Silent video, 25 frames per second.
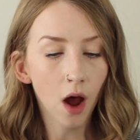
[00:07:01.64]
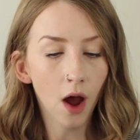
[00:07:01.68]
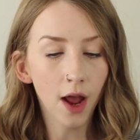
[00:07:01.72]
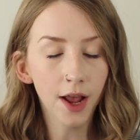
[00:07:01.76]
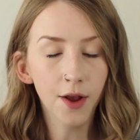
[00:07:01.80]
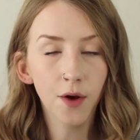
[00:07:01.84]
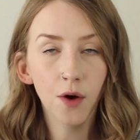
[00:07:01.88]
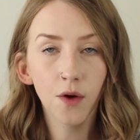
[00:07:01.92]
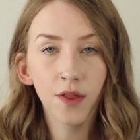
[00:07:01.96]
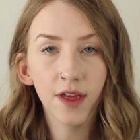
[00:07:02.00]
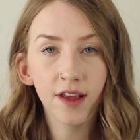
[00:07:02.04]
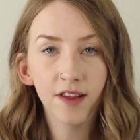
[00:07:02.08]

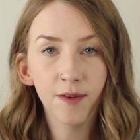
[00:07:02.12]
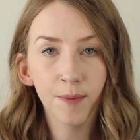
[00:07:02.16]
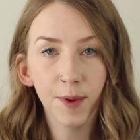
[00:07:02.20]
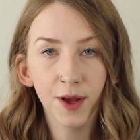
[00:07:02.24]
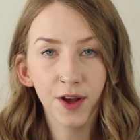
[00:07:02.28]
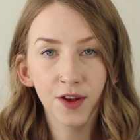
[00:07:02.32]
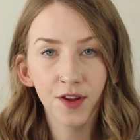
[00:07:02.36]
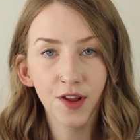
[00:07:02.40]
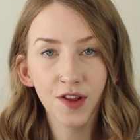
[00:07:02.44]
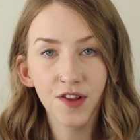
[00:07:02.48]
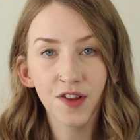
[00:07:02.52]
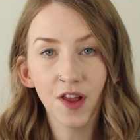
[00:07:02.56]
I got this
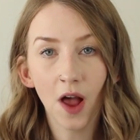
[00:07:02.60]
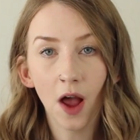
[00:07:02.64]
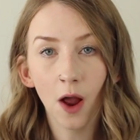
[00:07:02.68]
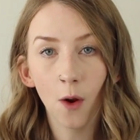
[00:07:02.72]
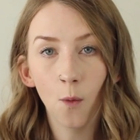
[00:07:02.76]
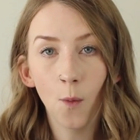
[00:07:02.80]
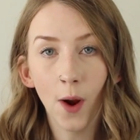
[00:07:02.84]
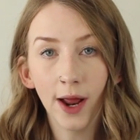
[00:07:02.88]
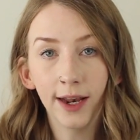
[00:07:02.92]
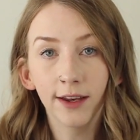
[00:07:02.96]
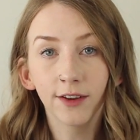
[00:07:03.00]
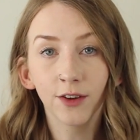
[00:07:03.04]
because
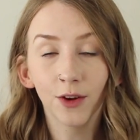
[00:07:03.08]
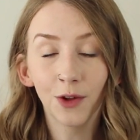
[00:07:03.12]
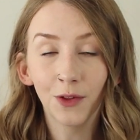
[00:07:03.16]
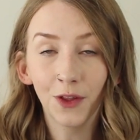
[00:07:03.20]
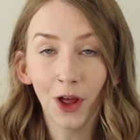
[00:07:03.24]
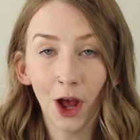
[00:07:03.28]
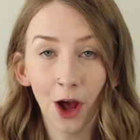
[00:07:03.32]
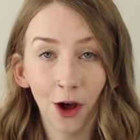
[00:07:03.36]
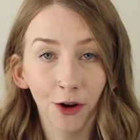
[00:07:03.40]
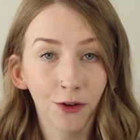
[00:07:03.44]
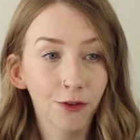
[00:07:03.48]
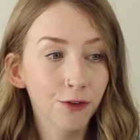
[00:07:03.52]
I went on
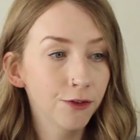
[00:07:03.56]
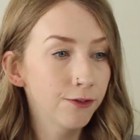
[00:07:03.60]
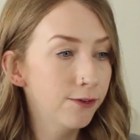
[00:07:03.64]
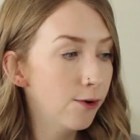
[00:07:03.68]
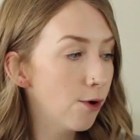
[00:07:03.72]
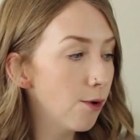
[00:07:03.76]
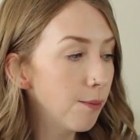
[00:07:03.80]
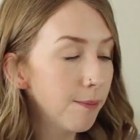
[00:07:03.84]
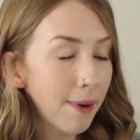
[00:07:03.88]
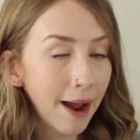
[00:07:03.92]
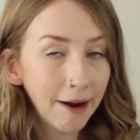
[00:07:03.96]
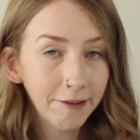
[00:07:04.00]
the hunt
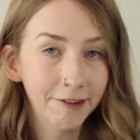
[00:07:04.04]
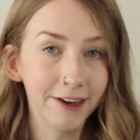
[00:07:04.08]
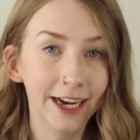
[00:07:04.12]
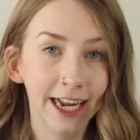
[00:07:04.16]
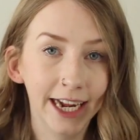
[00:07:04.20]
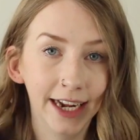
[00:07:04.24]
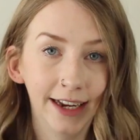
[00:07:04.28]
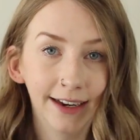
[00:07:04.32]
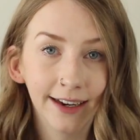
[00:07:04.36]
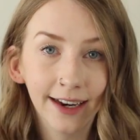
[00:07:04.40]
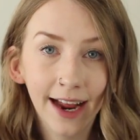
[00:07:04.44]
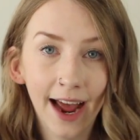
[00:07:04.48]
for
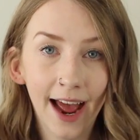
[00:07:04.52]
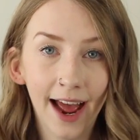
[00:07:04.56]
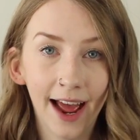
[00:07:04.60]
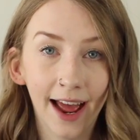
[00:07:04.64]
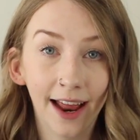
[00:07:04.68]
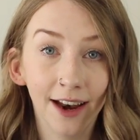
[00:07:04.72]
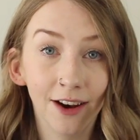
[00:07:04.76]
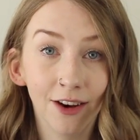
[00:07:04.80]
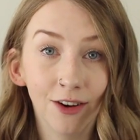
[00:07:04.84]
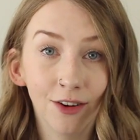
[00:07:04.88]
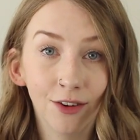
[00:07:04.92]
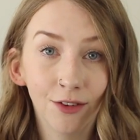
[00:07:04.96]
Marilyn
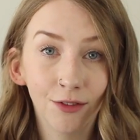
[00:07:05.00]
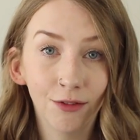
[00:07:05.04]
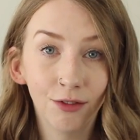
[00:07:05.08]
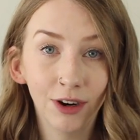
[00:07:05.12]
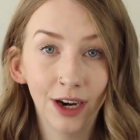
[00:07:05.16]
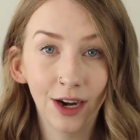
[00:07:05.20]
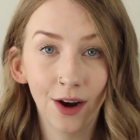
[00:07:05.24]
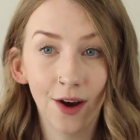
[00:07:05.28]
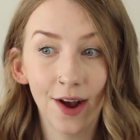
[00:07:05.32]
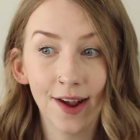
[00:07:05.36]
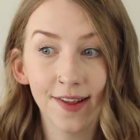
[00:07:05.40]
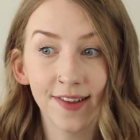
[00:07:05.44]
and
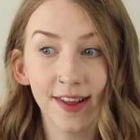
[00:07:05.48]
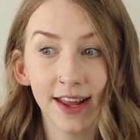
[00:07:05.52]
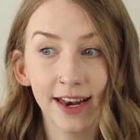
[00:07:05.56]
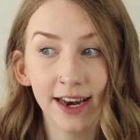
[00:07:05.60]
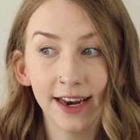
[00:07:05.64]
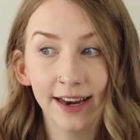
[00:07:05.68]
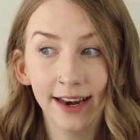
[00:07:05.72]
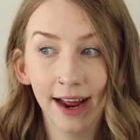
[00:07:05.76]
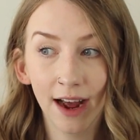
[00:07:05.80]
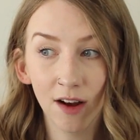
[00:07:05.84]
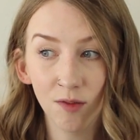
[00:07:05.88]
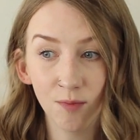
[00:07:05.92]
realised they
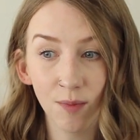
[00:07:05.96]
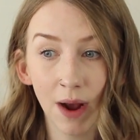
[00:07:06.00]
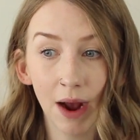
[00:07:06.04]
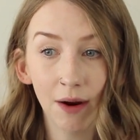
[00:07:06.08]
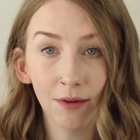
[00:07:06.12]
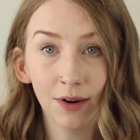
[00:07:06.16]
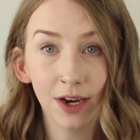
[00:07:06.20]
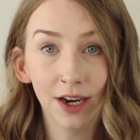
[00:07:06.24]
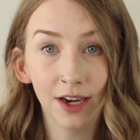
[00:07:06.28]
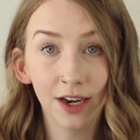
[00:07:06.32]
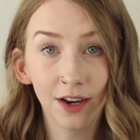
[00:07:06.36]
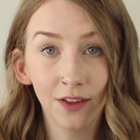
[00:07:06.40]
didn't have
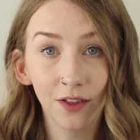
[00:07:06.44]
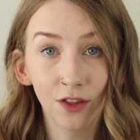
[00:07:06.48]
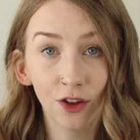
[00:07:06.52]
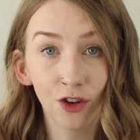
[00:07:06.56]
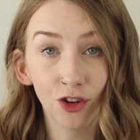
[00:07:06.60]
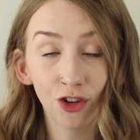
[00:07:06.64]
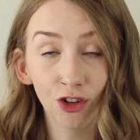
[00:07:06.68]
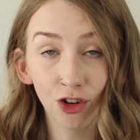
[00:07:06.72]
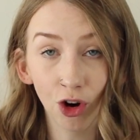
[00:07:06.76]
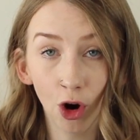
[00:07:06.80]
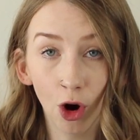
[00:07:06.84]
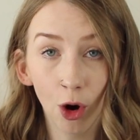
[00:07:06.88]
Marilyn in the
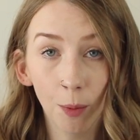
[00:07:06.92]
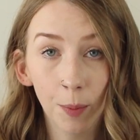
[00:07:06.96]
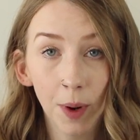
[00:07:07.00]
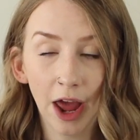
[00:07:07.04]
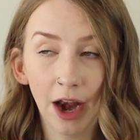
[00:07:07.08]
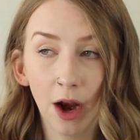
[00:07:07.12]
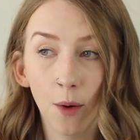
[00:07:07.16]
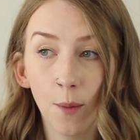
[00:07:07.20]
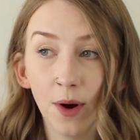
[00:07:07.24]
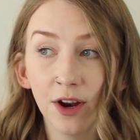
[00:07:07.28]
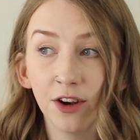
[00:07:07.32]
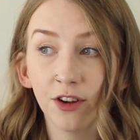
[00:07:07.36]
shop,
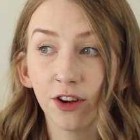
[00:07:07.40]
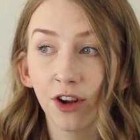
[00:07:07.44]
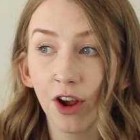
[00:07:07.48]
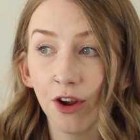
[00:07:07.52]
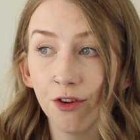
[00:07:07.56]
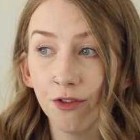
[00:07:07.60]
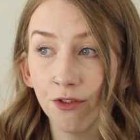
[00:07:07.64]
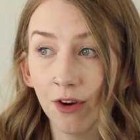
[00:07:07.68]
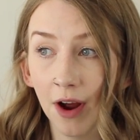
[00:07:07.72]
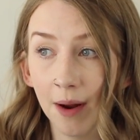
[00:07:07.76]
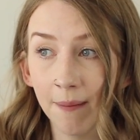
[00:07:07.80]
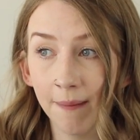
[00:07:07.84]
and I went to
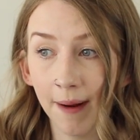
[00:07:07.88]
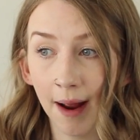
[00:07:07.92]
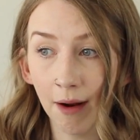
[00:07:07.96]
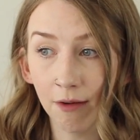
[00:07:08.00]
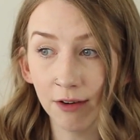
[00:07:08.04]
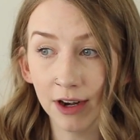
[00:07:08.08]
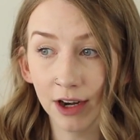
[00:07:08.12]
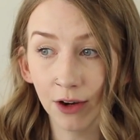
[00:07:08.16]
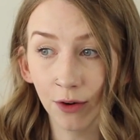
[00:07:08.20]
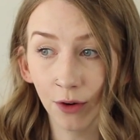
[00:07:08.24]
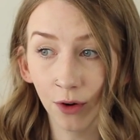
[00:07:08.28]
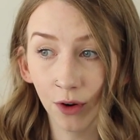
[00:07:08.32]
go find
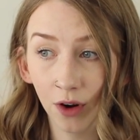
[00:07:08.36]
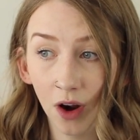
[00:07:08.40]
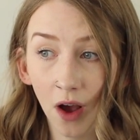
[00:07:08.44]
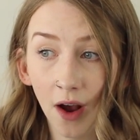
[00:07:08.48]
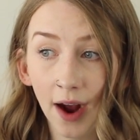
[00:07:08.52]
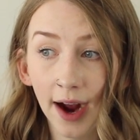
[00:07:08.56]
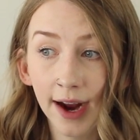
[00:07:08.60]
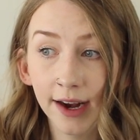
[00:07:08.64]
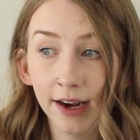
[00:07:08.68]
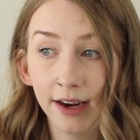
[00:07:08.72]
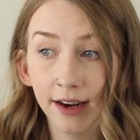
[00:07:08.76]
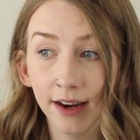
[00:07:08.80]
Marilyn
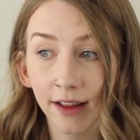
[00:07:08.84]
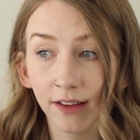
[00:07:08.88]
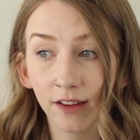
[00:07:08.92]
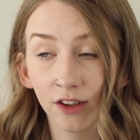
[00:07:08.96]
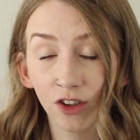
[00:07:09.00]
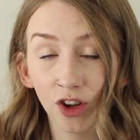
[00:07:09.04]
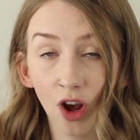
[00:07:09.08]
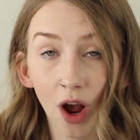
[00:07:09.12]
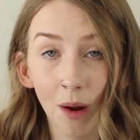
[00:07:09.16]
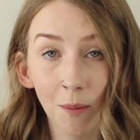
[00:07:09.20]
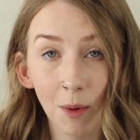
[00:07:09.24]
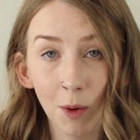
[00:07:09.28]
online, and at the
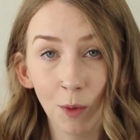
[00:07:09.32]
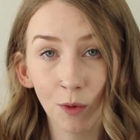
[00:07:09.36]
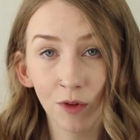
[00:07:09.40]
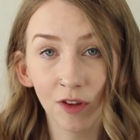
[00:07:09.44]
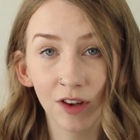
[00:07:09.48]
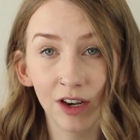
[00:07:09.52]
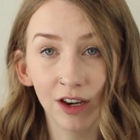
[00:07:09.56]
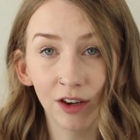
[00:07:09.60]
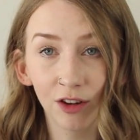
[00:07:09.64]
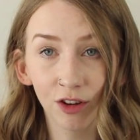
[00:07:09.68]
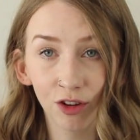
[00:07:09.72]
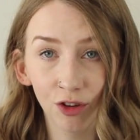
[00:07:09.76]
time it
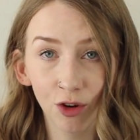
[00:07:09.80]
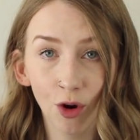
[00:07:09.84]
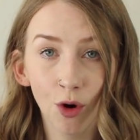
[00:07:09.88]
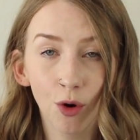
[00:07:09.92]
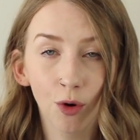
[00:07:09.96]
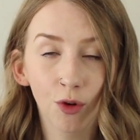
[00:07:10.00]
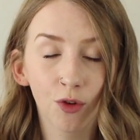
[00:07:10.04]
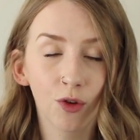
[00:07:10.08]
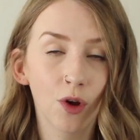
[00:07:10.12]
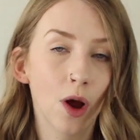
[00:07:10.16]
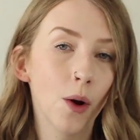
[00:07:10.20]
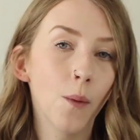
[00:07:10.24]
wasn't in
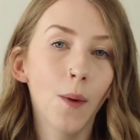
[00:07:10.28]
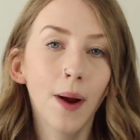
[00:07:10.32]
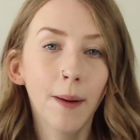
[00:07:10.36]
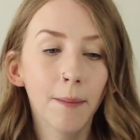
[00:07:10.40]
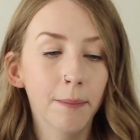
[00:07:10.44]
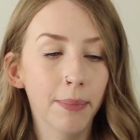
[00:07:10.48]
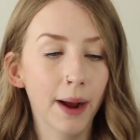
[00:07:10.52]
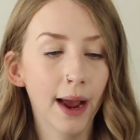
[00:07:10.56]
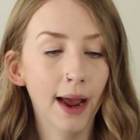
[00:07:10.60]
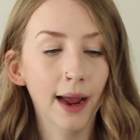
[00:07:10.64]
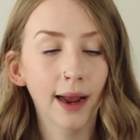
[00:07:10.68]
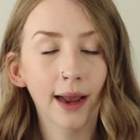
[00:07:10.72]
stock, so I
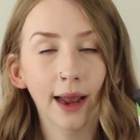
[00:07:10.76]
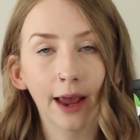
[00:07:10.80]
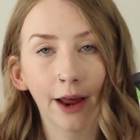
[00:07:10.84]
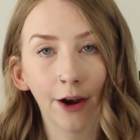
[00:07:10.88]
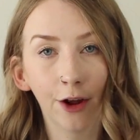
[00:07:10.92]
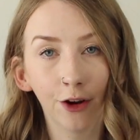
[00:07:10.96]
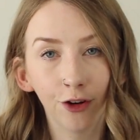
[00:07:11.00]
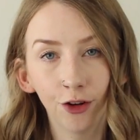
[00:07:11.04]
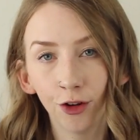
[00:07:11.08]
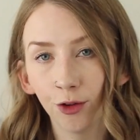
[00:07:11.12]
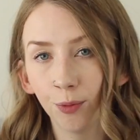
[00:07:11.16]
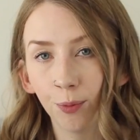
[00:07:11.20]
went back
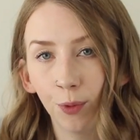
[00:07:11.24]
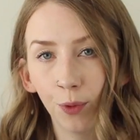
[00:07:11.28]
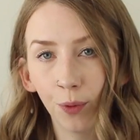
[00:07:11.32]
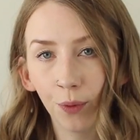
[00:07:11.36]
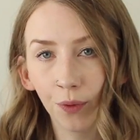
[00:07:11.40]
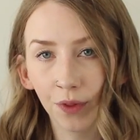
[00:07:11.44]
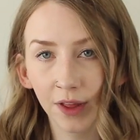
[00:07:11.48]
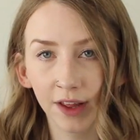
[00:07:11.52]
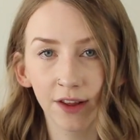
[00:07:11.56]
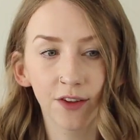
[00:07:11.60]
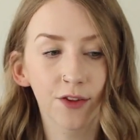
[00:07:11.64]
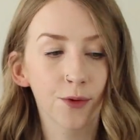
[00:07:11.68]
and I just
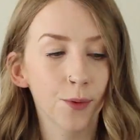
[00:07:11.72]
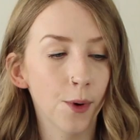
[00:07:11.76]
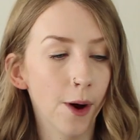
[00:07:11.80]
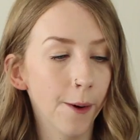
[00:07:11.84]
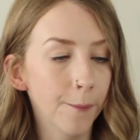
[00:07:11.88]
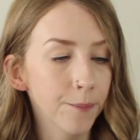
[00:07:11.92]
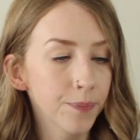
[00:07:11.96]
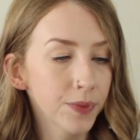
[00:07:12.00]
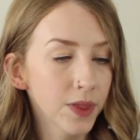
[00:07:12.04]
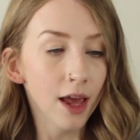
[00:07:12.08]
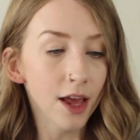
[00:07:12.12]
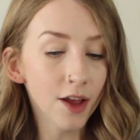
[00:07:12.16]
bought this
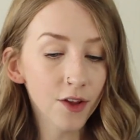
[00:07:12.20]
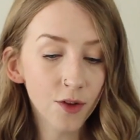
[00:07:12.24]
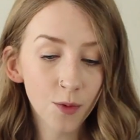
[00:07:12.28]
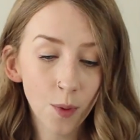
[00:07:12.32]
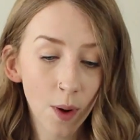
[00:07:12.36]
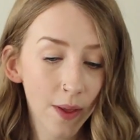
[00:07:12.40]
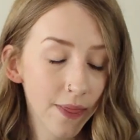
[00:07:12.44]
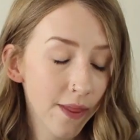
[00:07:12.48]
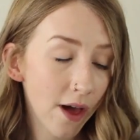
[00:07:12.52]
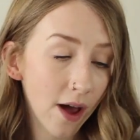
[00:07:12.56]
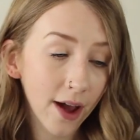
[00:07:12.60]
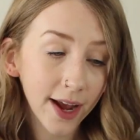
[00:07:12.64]
one. It's
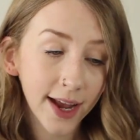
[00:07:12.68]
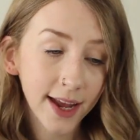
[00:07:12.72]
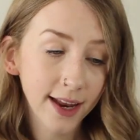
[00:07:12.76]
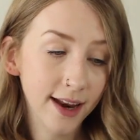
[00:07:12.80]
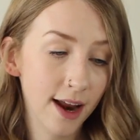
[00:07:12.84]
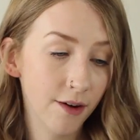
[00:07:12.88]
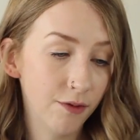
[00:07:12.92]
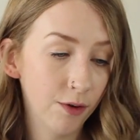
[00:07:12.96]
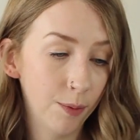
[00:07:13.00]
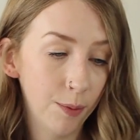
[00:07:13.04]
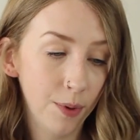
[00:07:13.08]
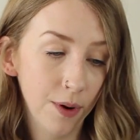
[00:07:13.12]
one that I can
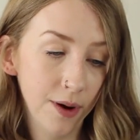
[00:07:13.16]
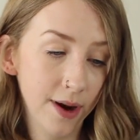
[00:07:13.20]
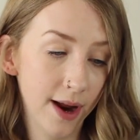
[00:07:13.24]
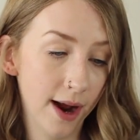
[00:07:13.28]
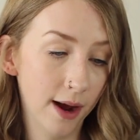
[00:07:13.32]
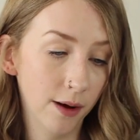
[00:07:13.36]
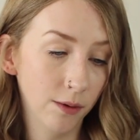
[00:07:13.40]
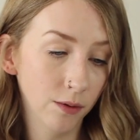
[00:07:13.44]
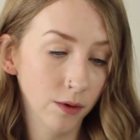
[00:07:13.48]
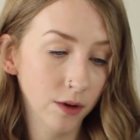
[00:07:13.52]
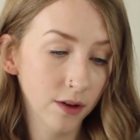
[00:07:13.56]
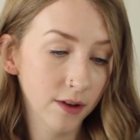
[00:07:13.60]
never
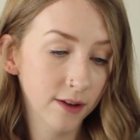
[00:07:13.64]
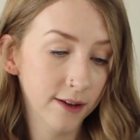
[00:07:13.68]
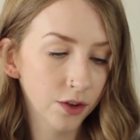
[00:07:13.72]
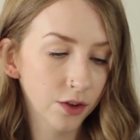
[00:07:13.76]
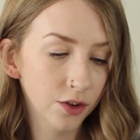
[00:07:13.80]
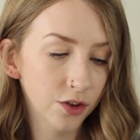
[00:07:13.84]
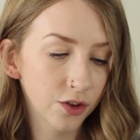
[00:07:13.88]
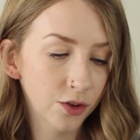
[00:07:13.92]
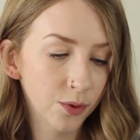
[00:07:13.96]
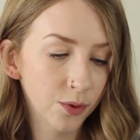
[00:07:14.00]
pronounce.